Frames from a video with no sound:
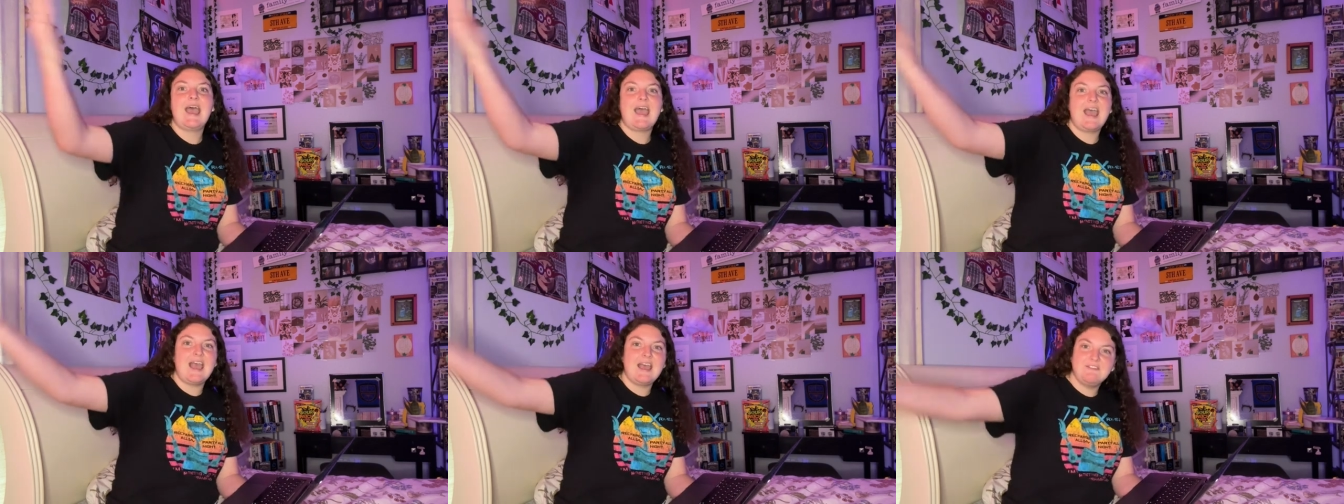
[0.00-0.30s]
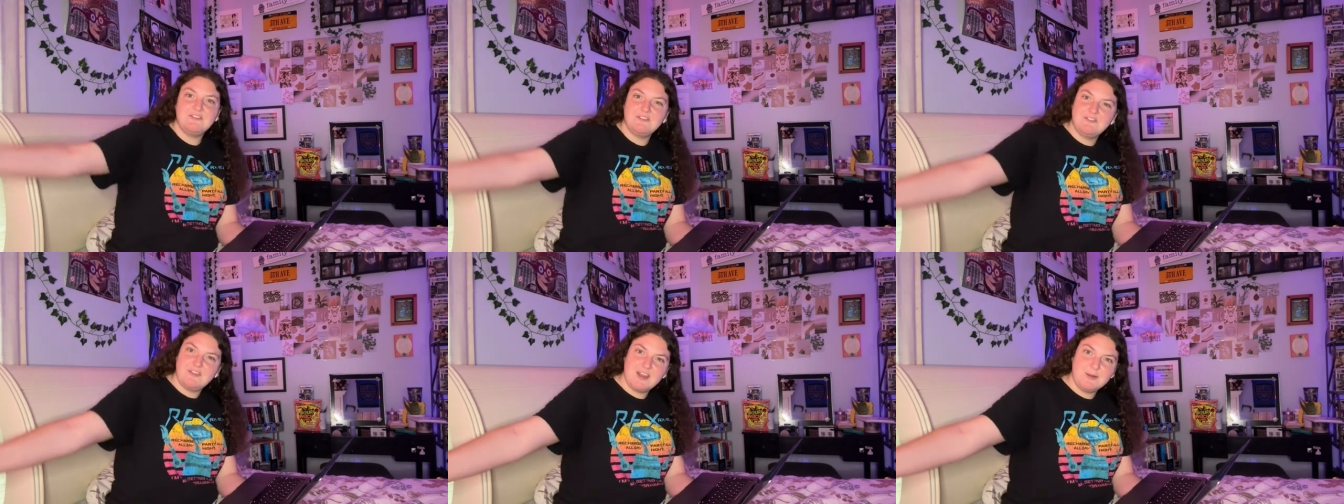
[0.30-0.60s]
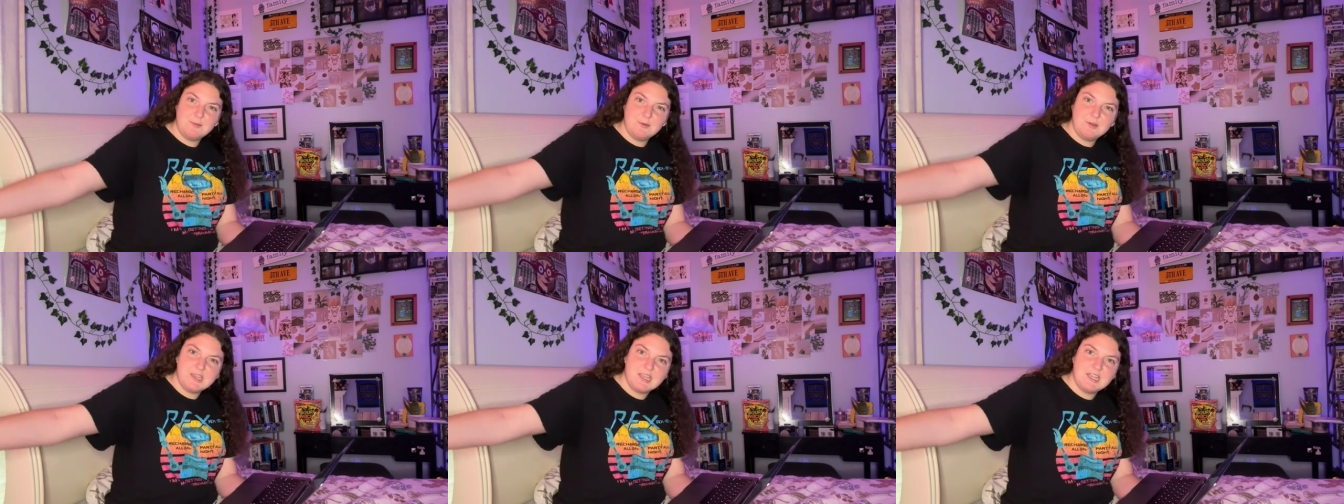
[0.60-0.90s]
half of
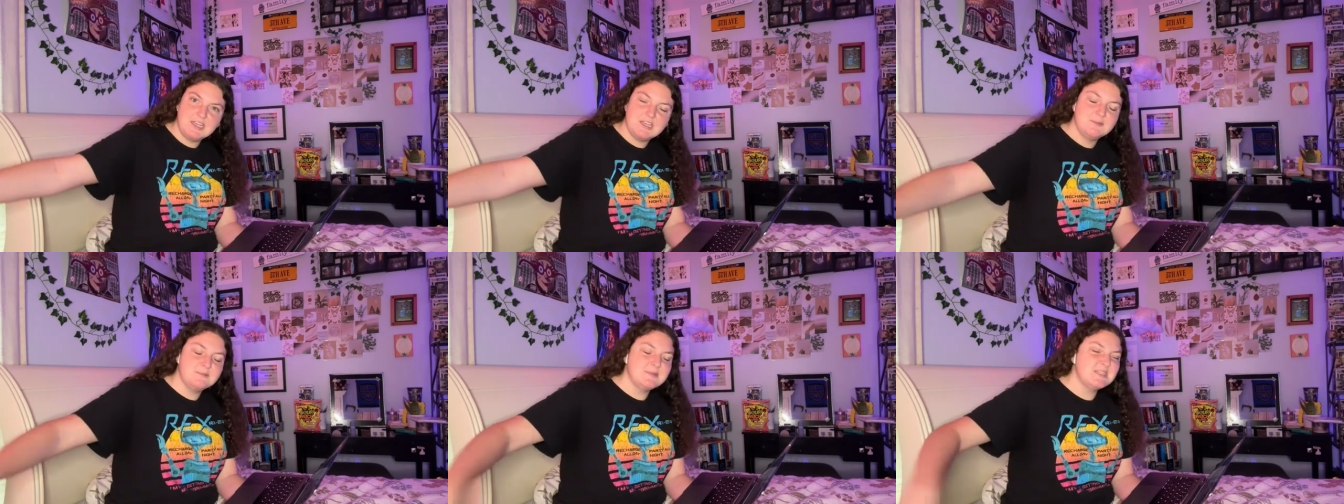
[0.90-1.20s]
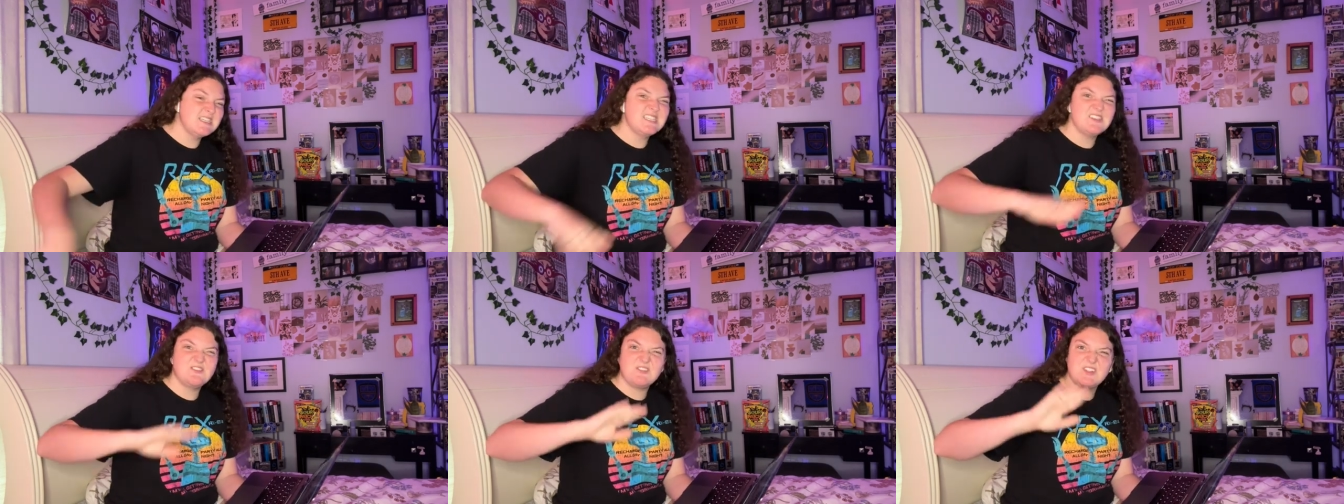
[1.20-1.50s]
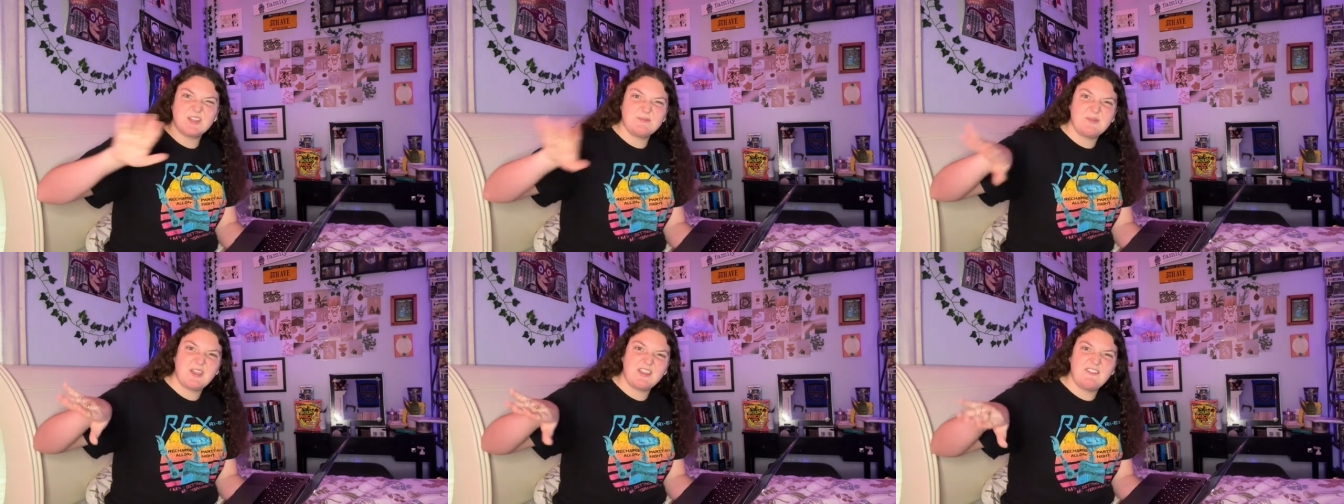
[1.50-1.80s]
Animal Kingdom isn't
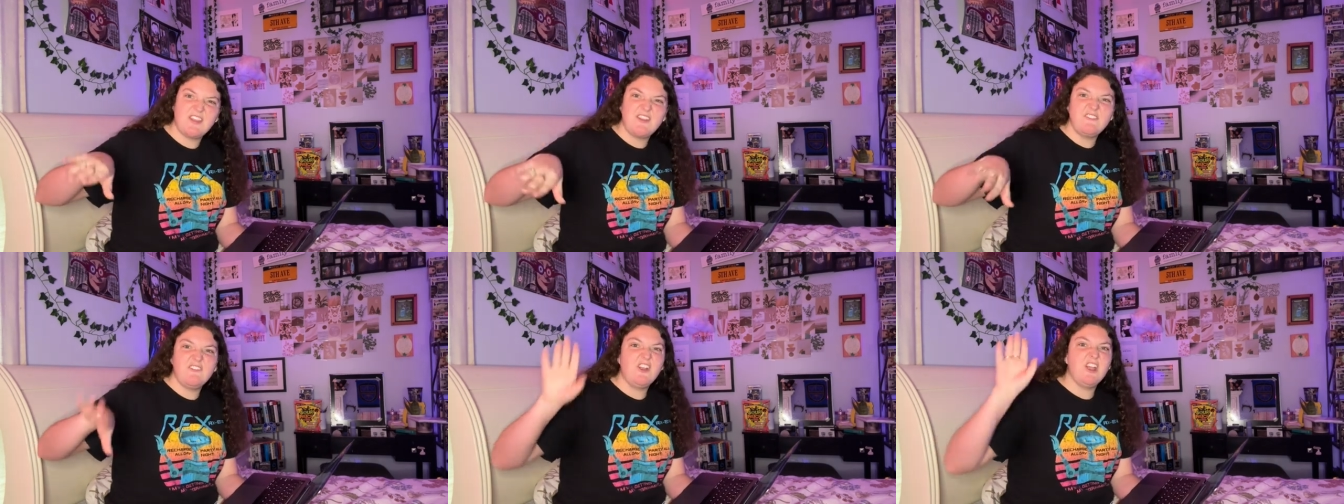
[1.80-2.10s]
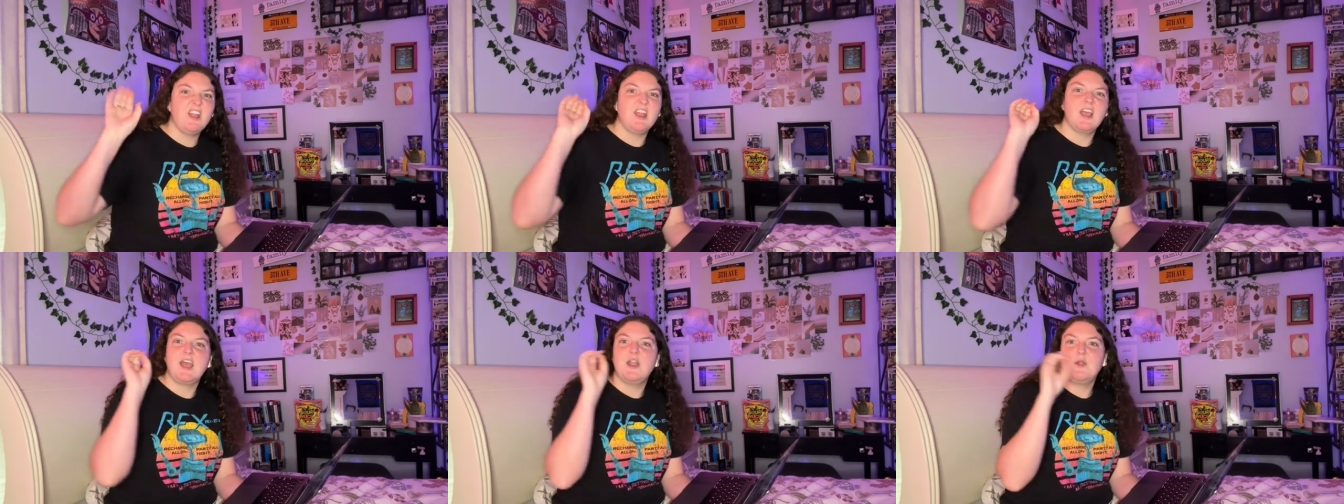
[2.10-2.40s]
really my favorite.